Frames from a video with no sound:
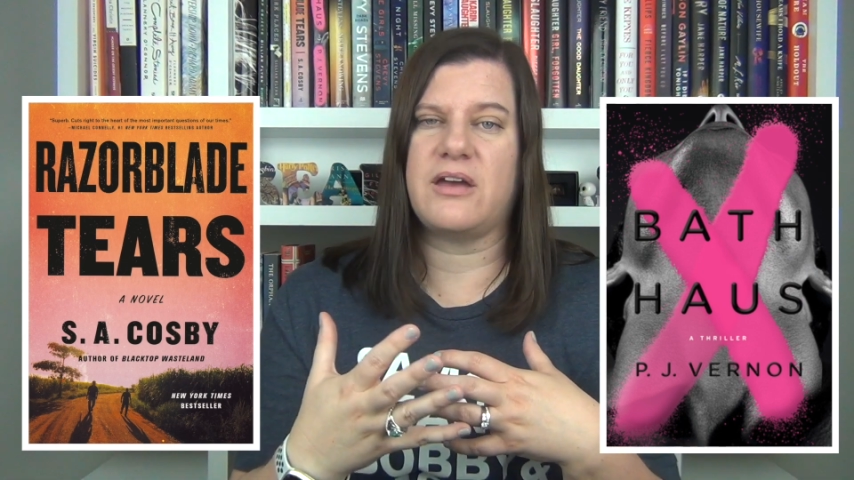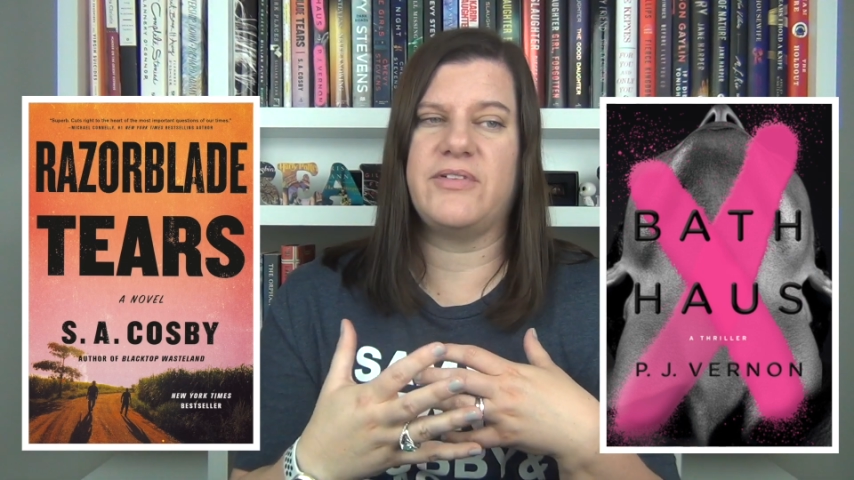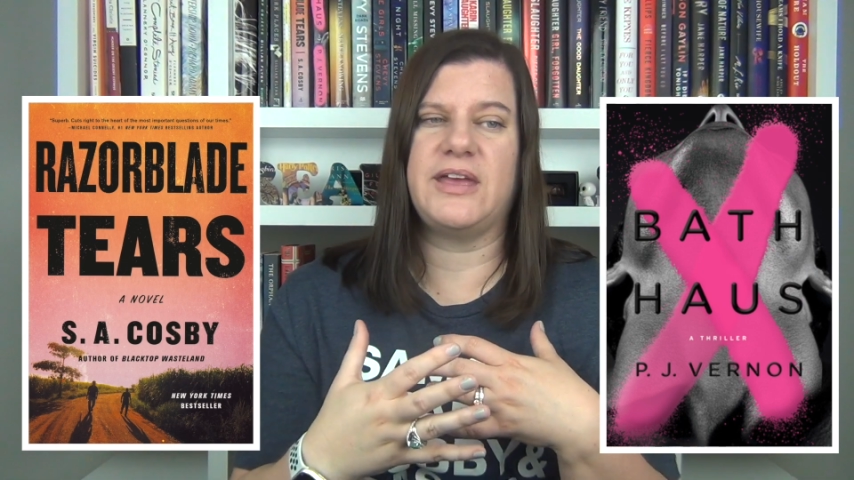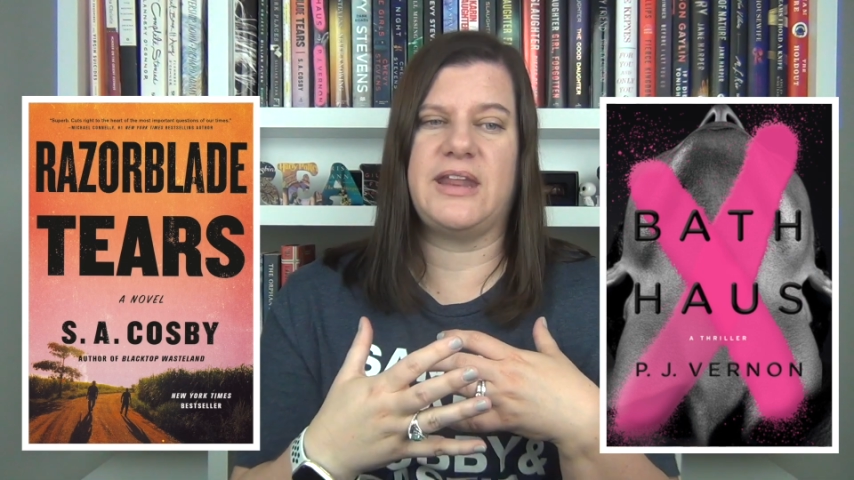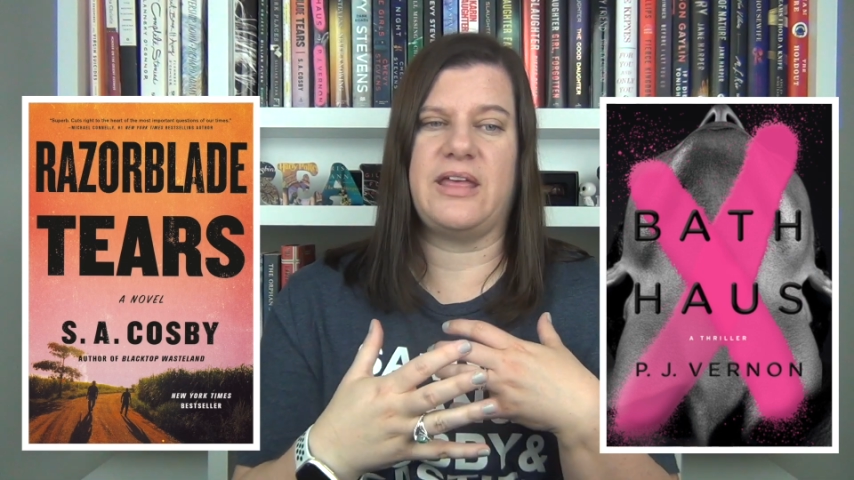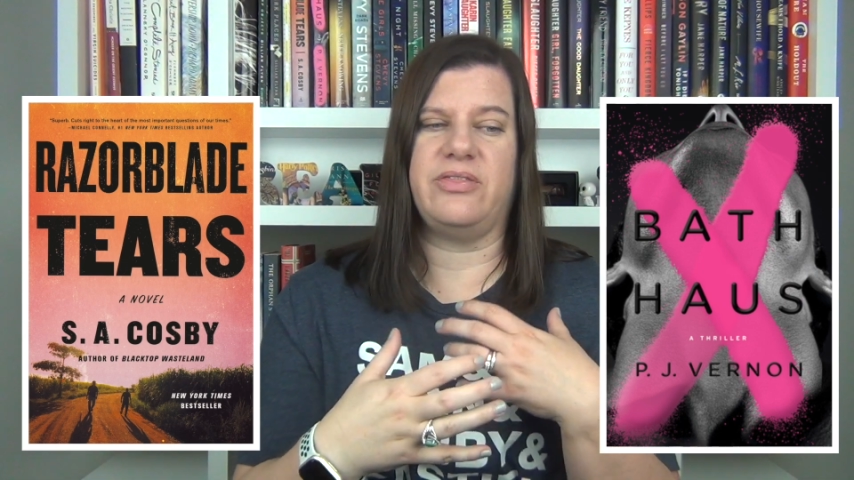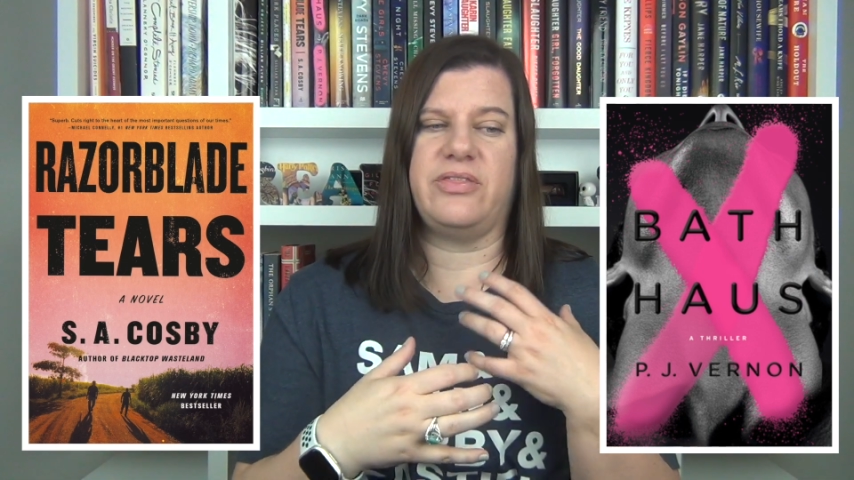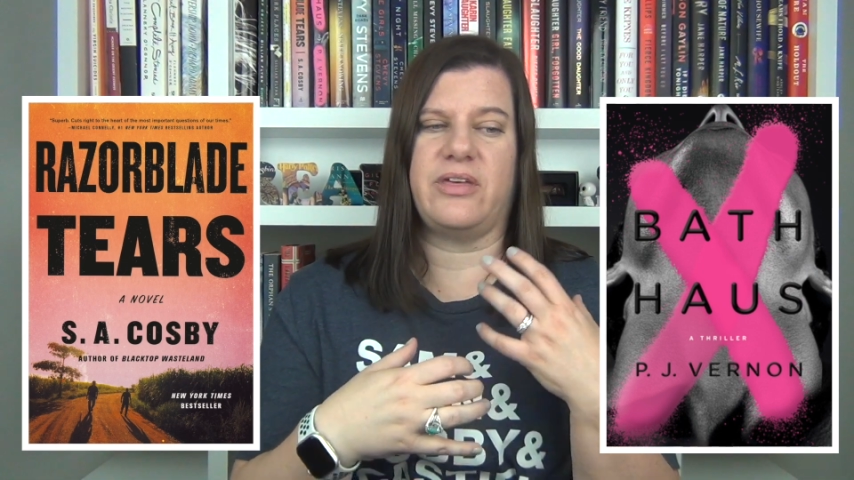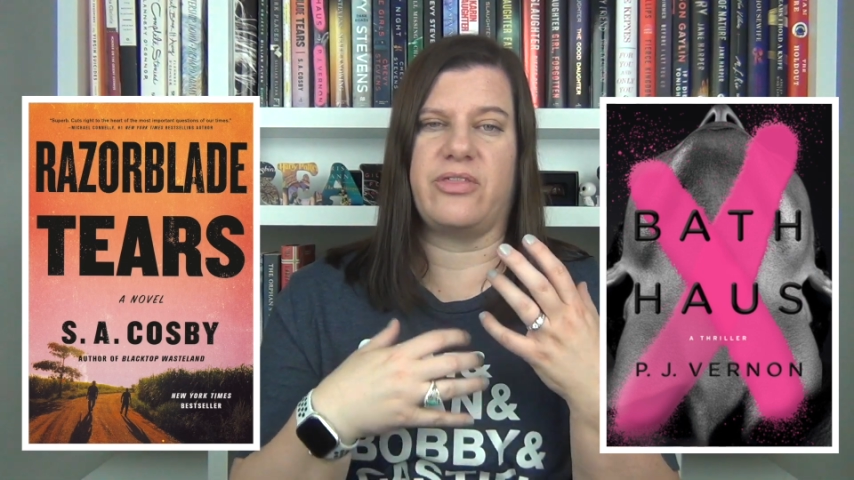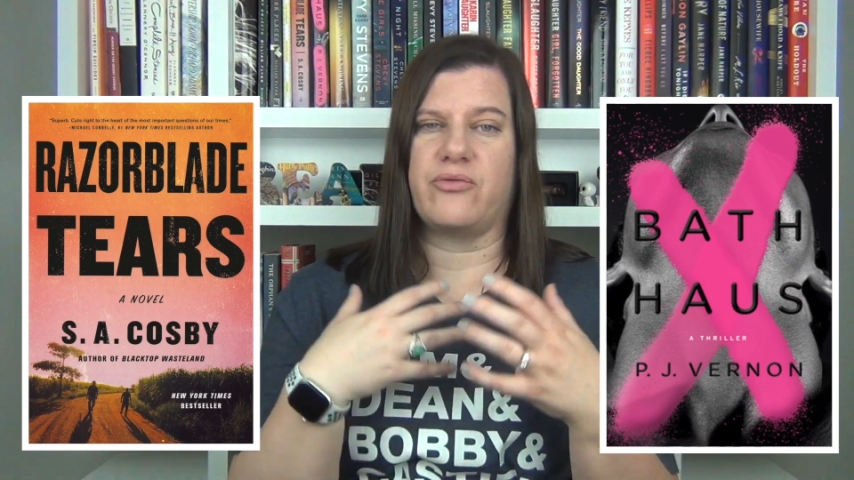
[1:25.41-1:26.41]
of it
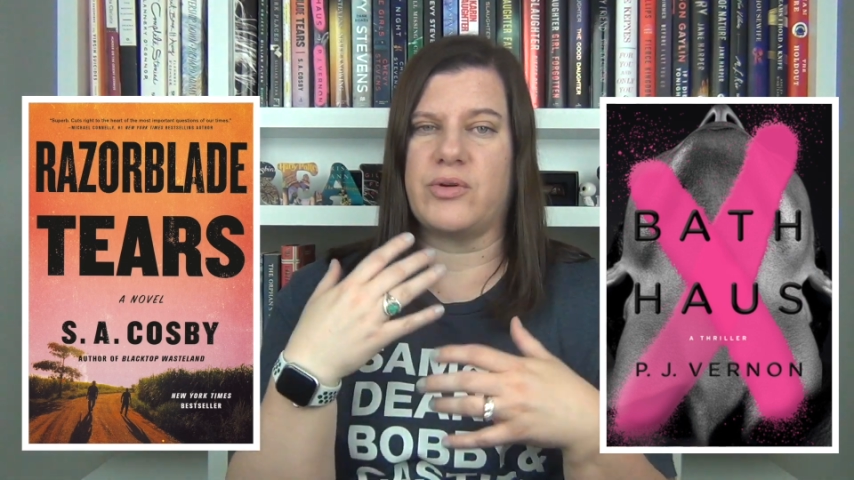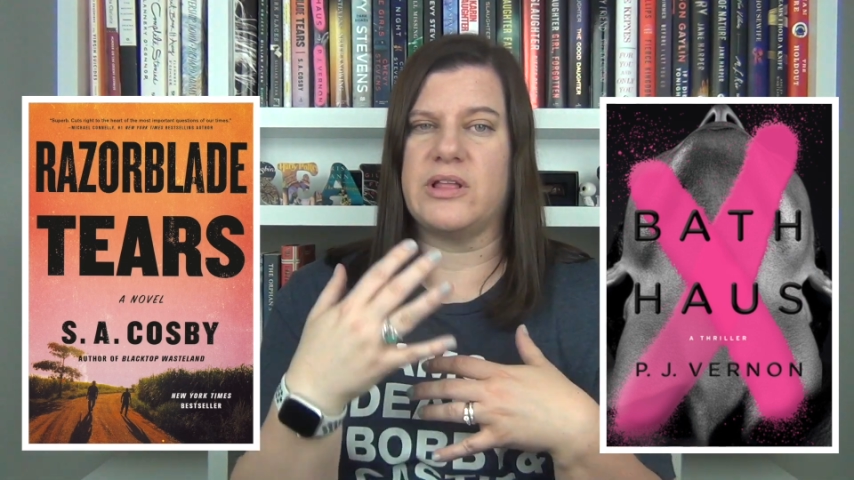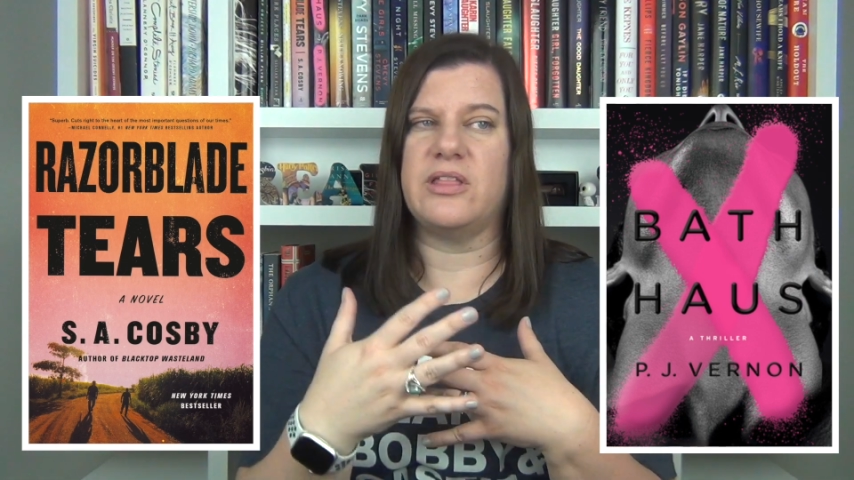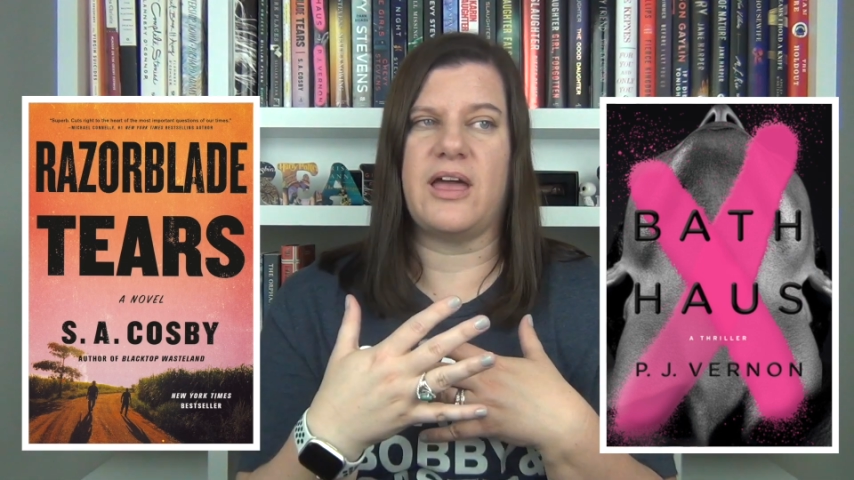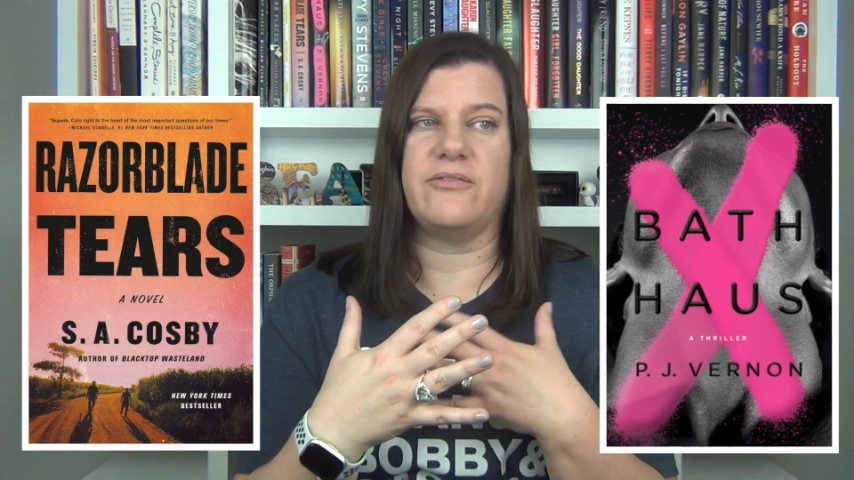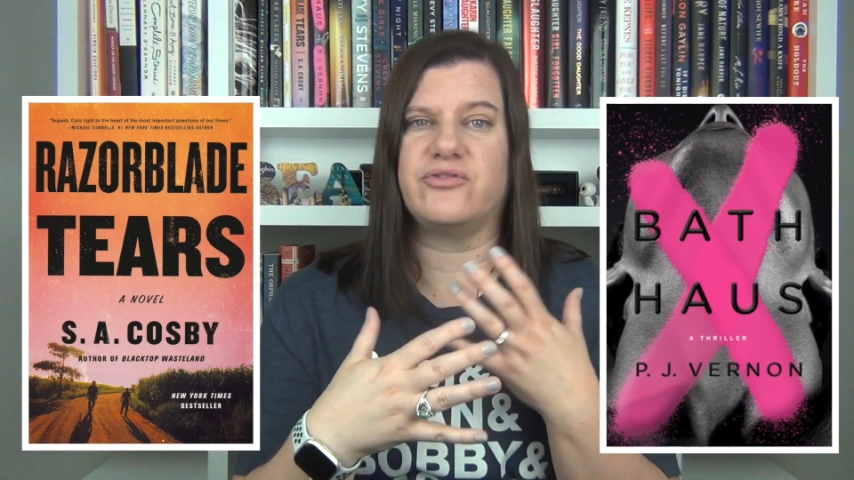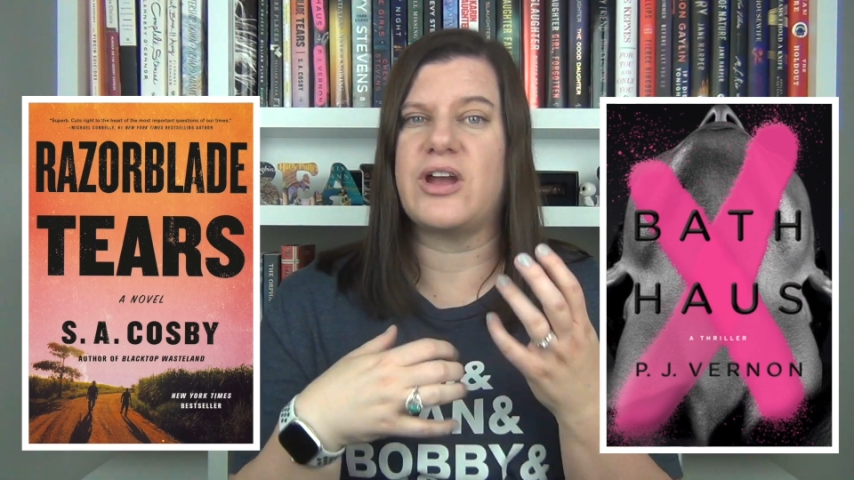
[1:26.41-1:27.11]
and the thrill of